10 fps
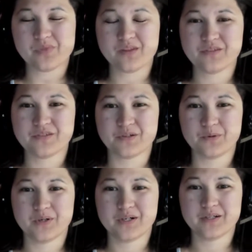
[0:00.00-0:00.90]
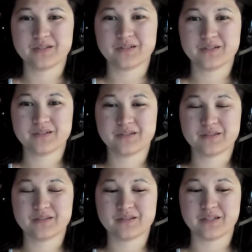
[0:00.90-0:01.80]
So
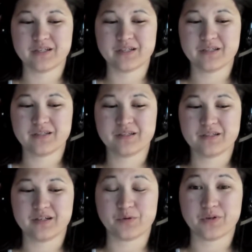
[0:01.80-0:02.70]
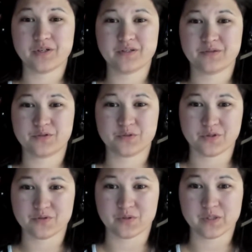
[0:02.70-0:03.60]
I wrote it into a short
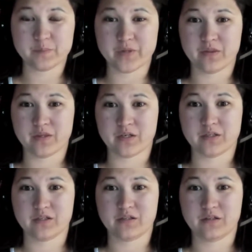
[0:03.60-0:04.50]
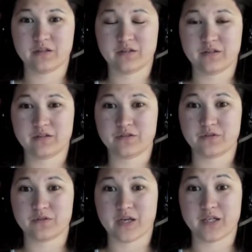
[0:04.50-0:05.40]
story, and then I
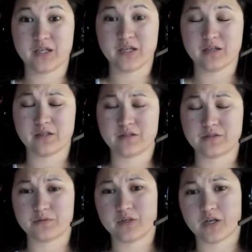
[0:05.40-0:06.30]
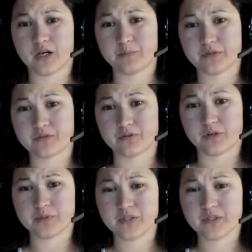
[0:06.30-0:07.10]
took that again into a comic script.